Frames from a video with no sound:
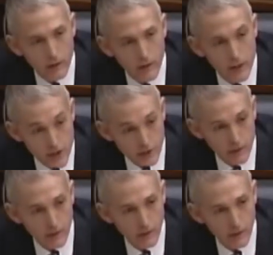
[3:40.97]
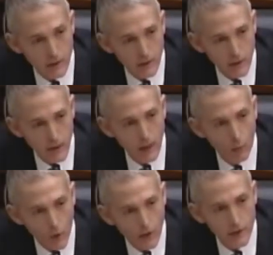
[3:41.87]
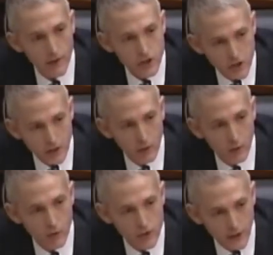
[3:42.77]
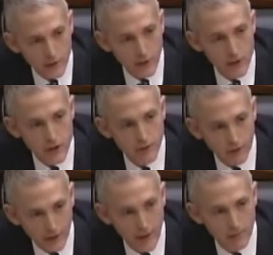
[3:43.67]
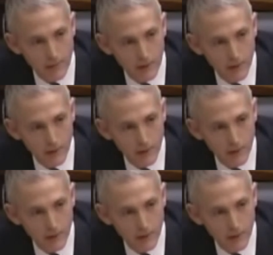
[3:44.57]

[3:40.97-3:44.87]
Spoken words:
Is it? Not one single citation for camping.